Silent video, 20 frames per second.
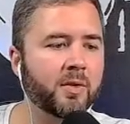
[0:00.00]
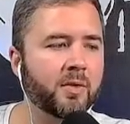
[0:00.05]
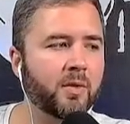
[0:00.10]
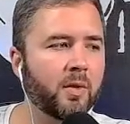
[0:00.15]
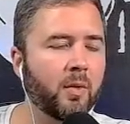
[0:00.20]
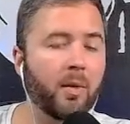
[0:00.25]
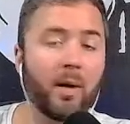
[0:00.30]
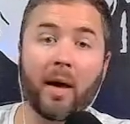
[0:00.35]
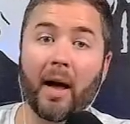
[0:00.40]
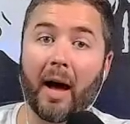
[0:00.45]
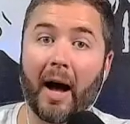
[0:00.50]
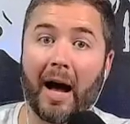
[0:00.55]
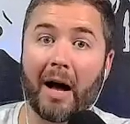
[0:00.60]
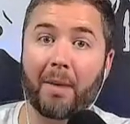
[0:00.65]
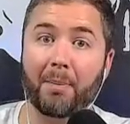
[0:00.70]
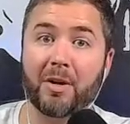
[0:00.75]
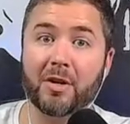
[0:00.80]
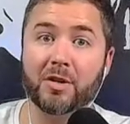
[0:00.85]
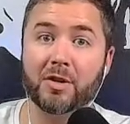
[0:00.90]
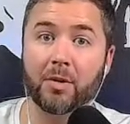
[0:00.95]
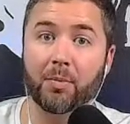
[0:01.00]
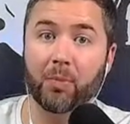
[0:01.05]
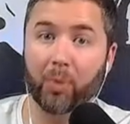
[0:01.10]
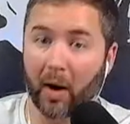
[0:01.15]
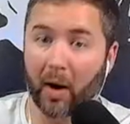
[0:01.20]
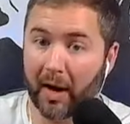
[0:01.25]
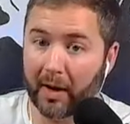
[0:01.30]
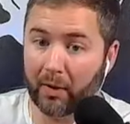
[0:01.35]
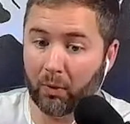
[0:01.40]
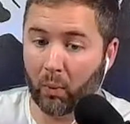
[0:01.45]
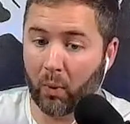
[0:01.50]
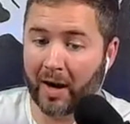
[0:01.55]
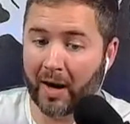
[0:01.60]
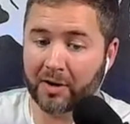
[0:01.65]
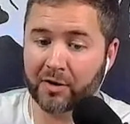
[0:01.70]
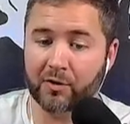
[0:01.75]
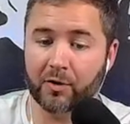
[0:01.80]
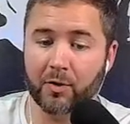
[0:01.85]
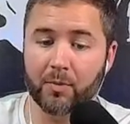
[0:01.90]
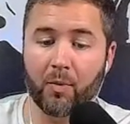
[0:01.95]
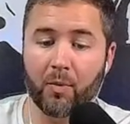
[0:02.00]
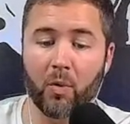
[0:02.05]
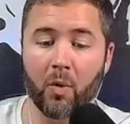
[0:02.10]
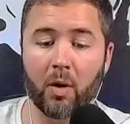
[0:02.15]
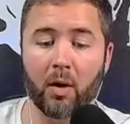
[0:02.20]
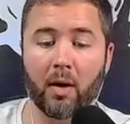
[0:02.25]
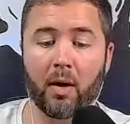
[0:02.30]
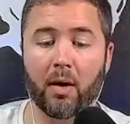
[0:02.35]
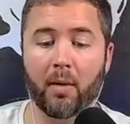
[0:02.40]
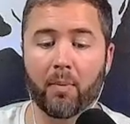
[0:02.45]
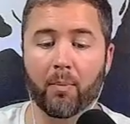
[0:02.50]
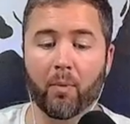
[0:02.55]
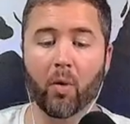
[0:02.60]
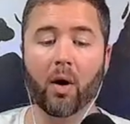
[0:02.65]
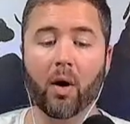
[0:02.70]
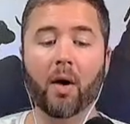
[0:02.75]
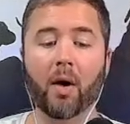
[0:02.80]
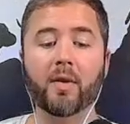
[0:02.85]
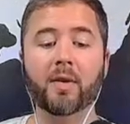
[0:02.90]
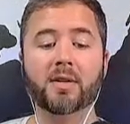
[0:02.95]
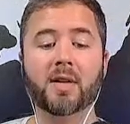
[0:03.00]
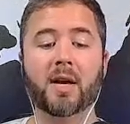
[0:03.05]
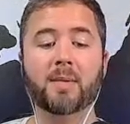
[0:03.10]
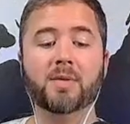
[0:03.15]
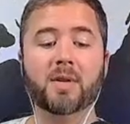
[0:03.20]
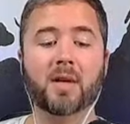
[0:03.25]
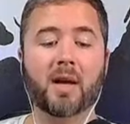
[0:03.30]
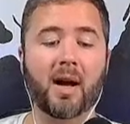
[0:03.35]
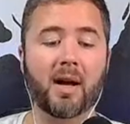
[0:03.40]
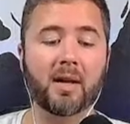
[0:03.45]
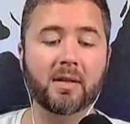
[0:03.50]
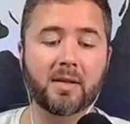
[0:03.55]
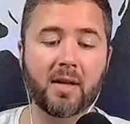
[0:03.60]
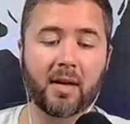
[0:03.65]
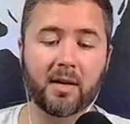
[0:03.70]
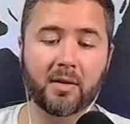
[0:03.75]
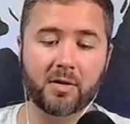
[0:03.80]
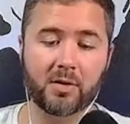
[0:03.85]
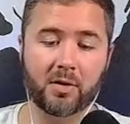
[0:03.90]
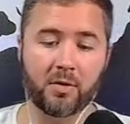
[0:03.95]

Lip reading: So I'm B-Show Brian. Watch for more other types of content,